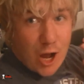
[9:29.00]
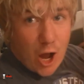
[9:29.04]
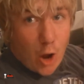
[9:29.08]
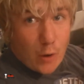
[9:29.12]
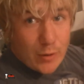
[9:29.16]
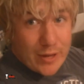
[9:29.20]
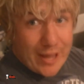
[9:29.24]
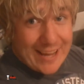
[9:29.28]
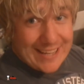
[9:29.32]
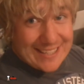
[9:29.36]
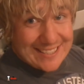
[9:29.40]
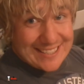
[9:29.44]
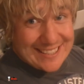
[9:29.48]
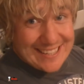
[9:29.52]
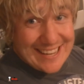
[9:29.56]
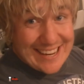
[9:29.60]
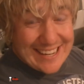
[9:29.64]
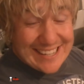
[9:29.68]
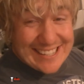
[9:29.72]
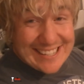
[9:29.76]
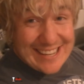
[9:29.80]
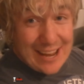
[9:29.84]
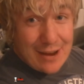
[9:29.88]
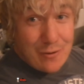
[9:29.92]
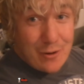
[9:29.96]
Okay, so the
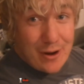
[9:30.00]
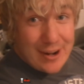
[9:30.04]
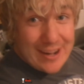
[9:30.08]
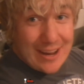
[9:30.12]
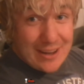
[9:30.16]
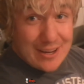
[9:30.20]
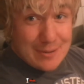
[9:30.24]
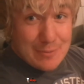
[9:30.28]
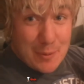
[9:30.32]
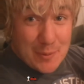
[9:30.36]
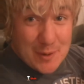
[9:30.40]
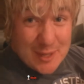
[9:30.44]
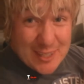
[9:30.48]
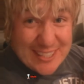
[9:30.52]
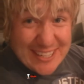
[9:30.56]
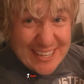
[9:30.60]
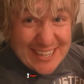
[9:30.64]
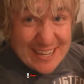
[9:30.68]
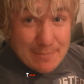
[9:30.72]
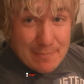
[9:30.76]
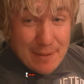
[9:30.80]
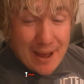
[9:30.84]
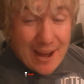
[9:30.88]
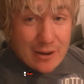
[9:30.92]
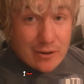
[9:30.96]
next step right now, you might be able to see
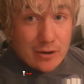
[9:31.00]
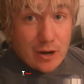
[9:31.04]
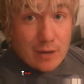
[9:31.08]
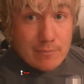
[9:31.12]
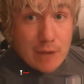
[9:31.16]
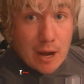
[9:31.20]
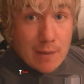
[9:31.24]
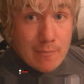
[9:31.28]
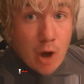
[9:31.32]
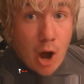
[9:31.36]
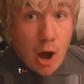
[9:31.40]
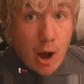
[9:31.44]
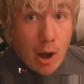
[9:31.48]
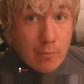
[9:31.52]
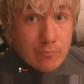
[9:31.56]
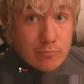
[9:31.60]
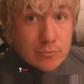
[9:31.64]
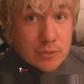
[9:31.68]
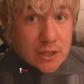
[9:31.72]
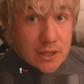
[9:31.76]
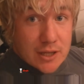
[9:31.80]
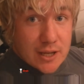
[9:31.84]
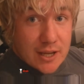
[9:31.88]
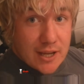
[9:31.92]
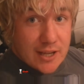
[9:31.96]
in the background, my
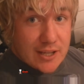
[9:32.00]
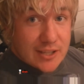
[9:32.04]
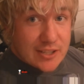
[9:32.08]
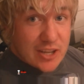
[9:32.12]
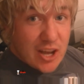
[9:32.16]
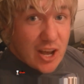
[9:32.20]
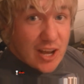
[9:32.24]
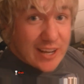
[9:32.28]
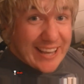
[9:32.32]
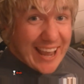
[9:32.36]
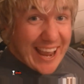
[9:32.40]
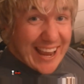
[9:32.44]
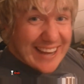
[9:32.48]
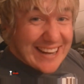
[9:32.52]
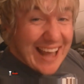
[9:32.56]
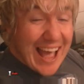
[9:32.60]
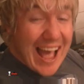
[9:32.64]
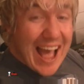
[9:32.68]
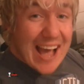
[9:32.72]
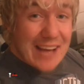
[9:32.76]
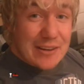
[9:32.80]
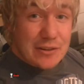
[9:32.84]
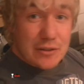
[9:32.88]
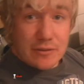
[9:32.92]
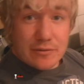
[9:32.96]
mum is getting the
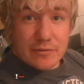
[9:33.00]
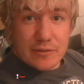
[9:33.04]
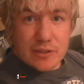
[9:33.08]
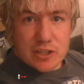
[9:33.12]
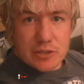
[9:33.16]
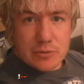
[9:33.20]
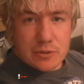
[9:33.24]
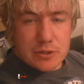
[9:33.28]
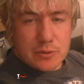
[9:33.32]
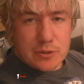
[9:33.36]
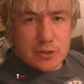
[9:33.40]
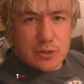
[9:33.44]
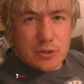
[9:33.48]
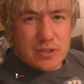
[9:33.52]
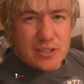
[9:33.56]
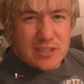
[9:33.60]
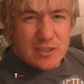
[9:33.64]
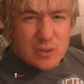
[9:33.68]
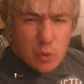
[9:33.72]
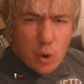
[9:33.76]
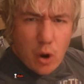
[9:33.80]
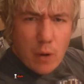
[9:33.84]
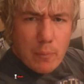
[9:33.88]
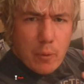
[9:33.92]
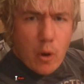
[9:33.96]
haddock fish, which we're
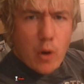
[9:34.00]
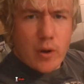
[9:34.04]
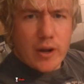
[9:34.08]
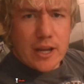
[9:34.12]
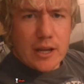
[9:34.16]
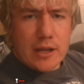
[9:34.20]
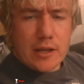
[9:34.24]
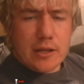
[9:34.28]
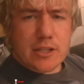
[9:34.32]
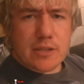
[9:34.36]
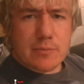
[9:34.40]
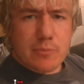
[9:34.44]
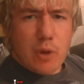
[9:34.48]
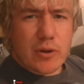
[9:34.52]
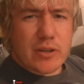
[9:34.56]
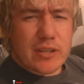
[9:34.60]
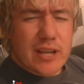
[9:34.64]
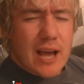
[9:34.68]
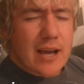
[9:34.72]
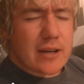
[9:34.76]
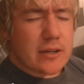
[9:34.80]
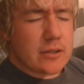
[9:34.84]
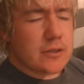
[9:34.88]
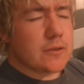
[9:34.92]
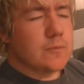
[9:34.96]
using. It's quite pongy,
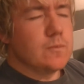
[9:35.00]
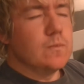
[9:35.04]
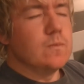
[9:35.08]
smoked haddock.